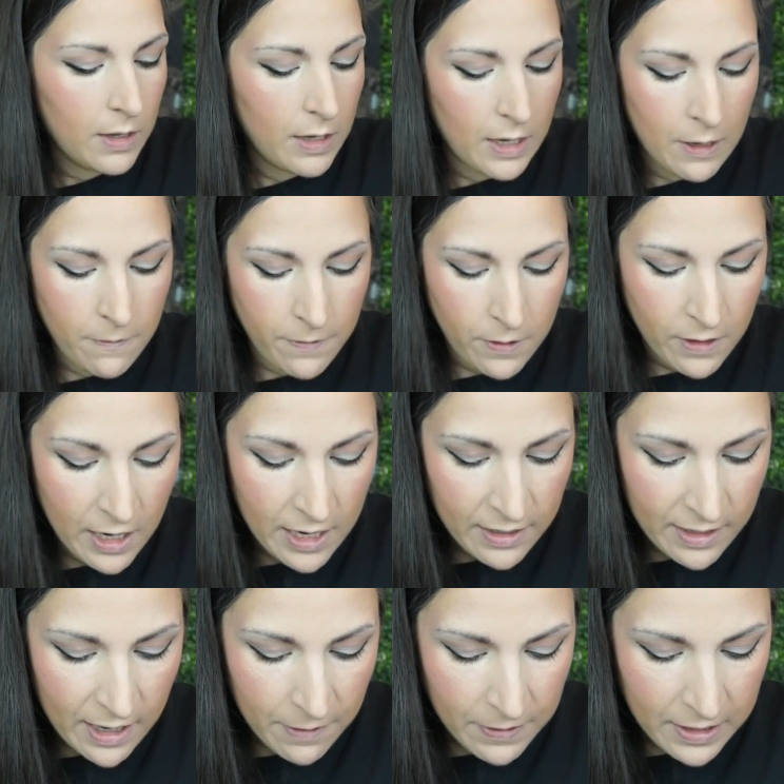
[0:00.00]
If you guys
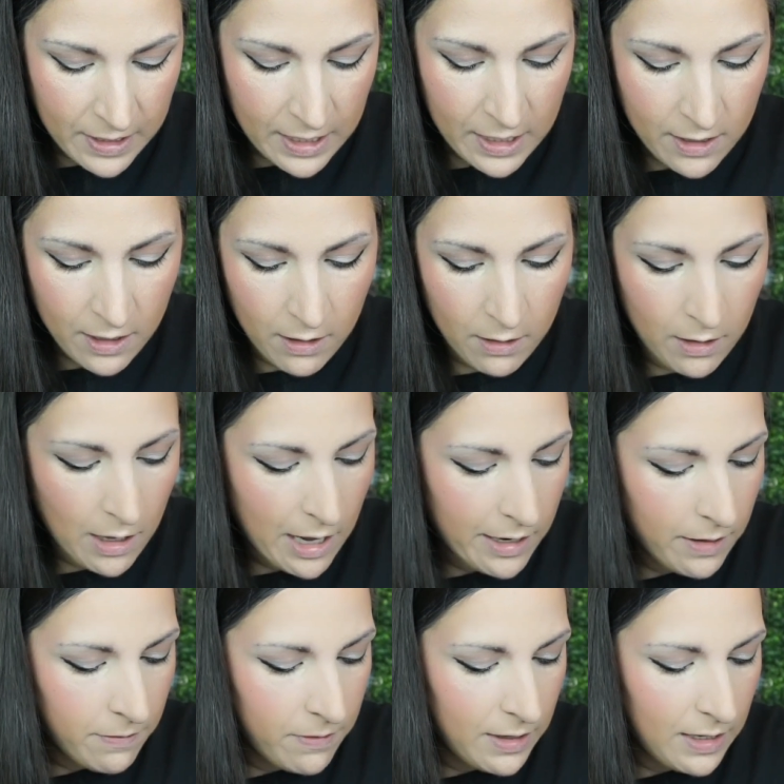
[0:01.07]
have seen a lot
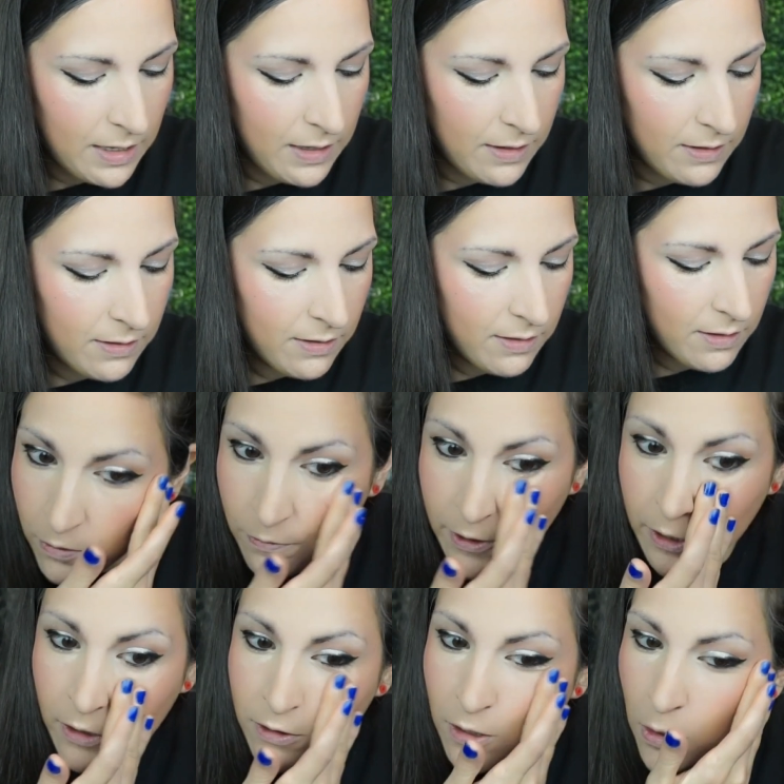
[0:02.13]
of these
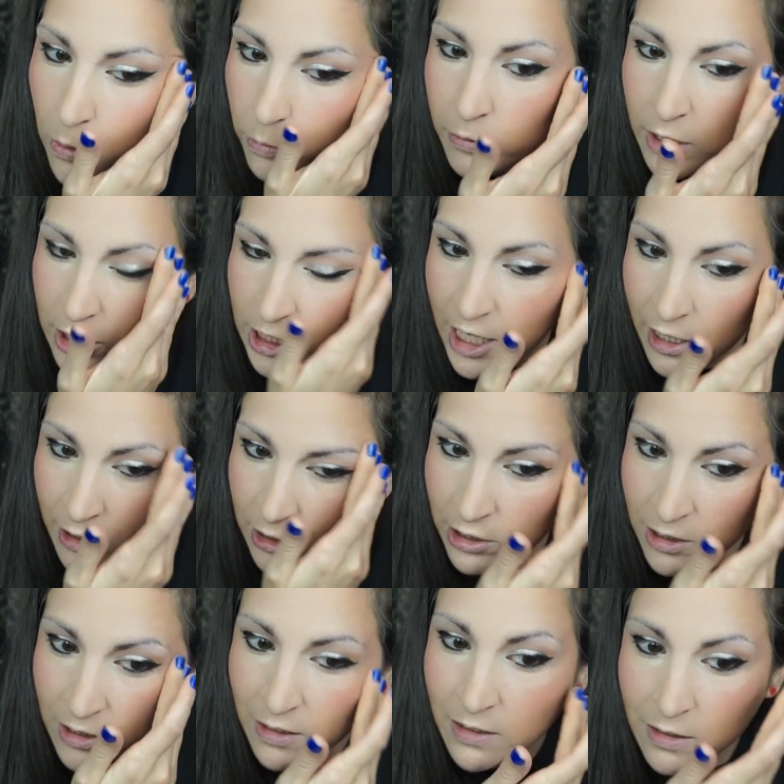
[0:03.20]
fingers only
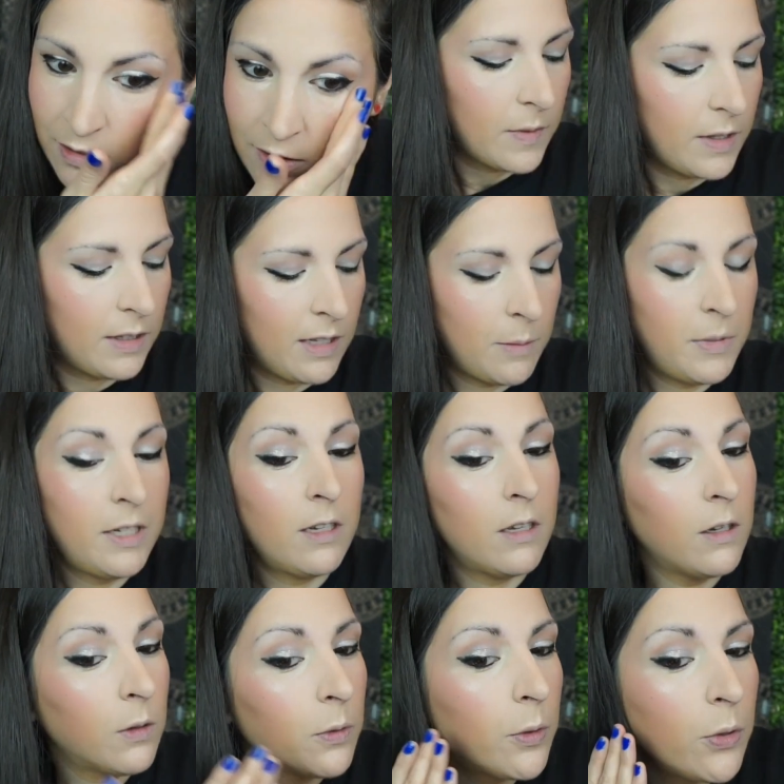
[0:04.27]
challenges, let me
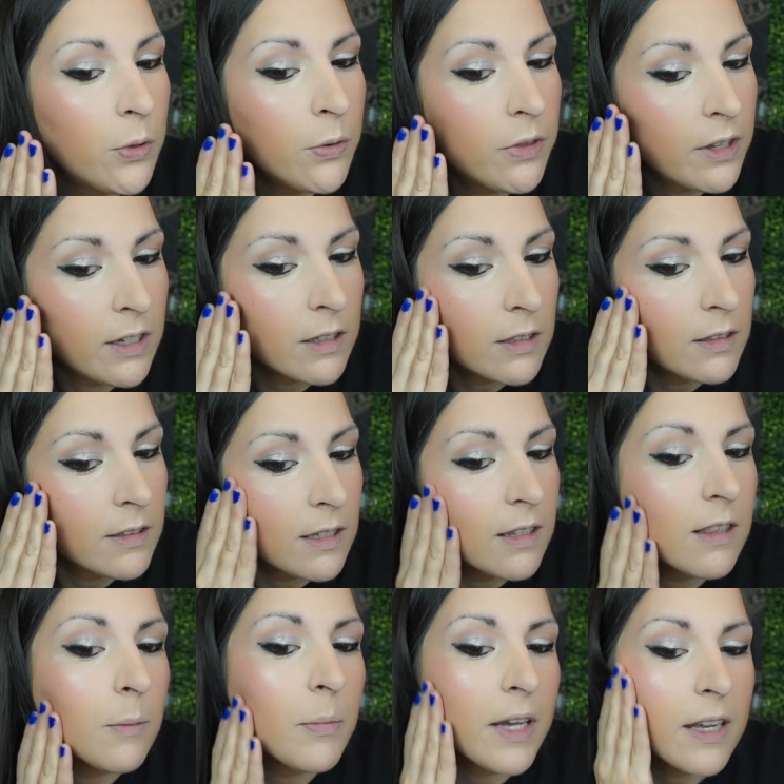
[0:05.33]
know who you think did
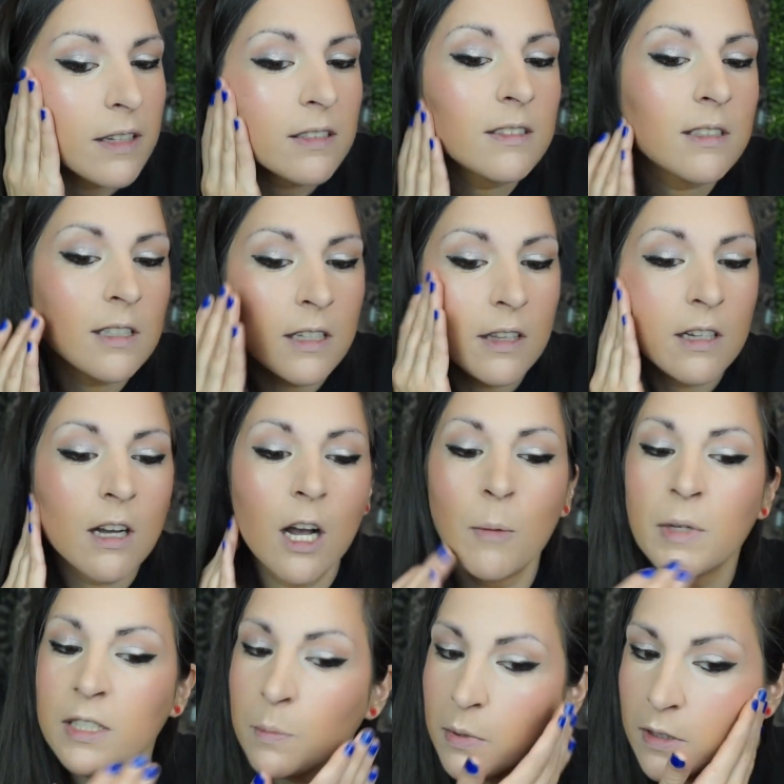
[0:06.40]
the best in the
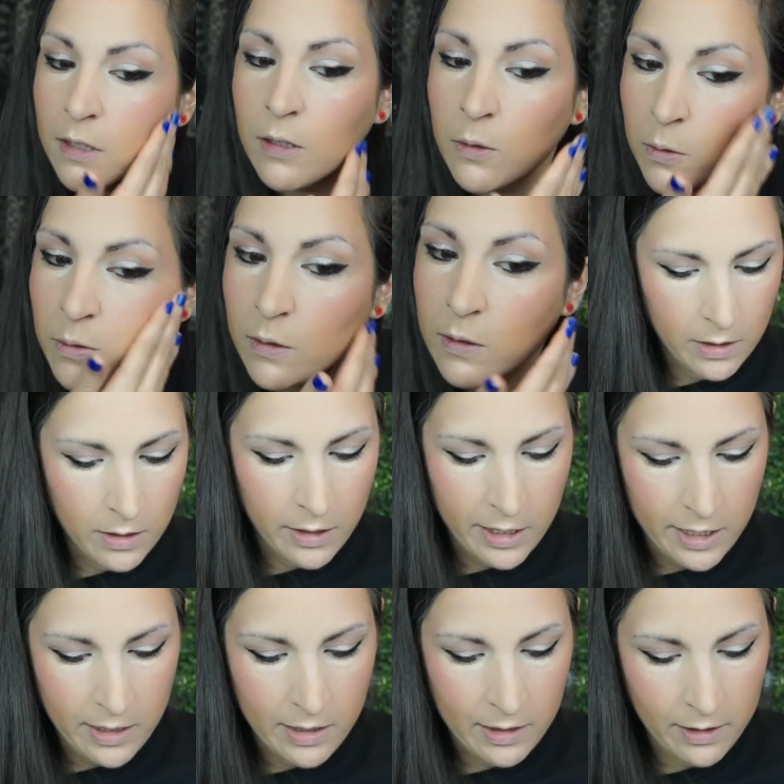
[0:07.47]
comments below. All
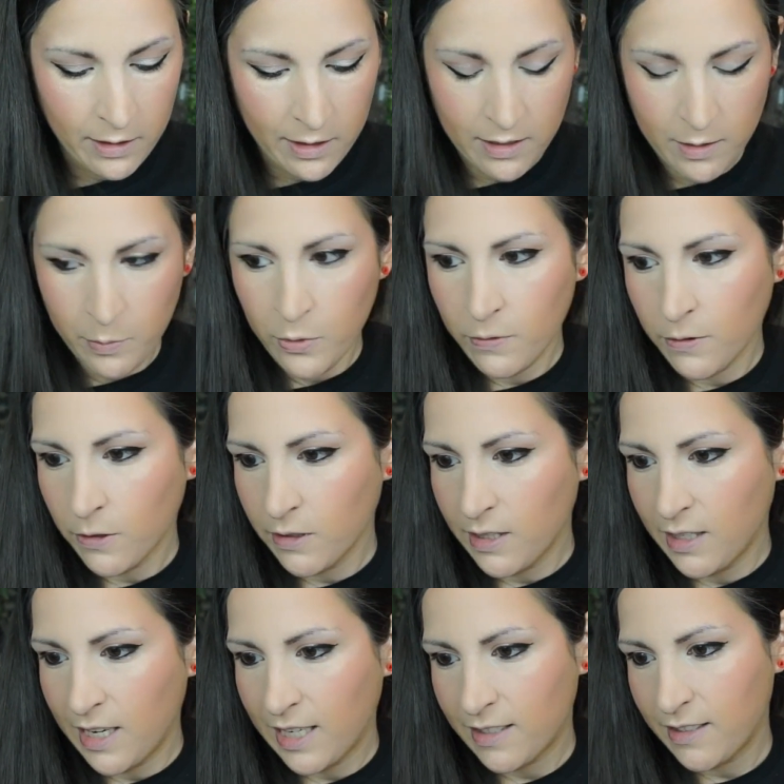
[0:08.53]
right, and let's move on to
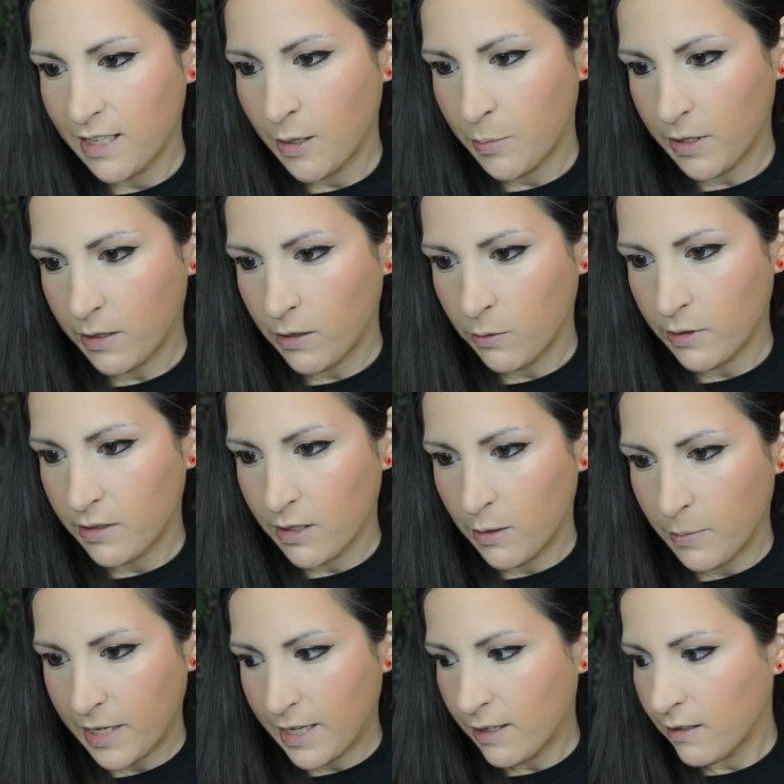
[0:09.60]
next step. I can always come
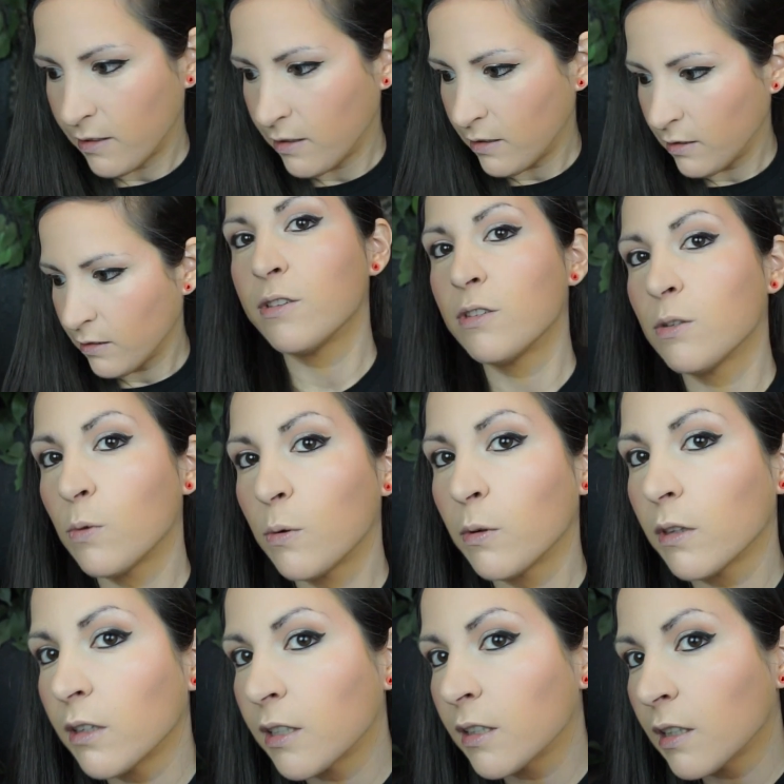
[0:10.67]
back. This is what we're
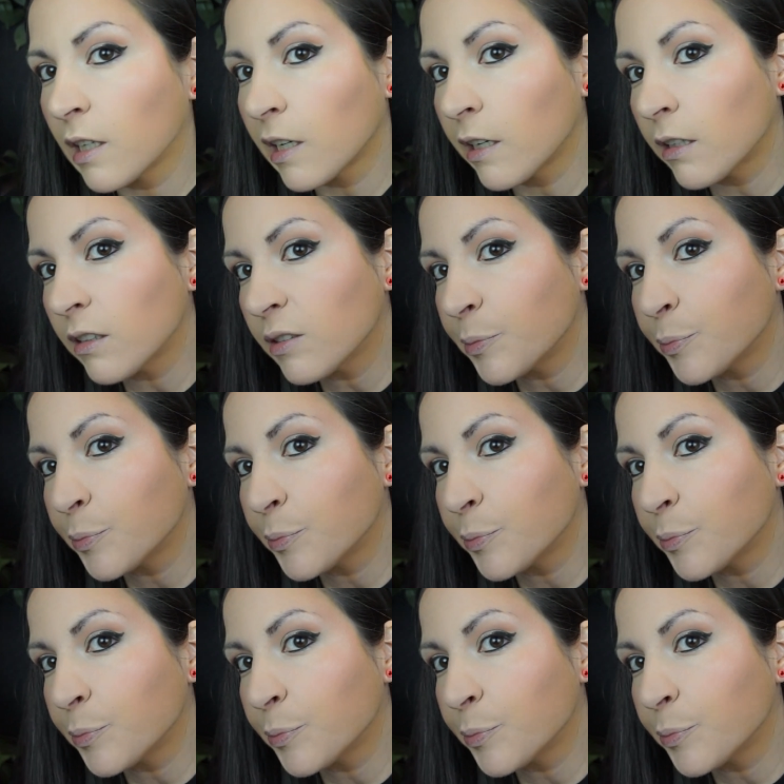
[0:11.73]
looking like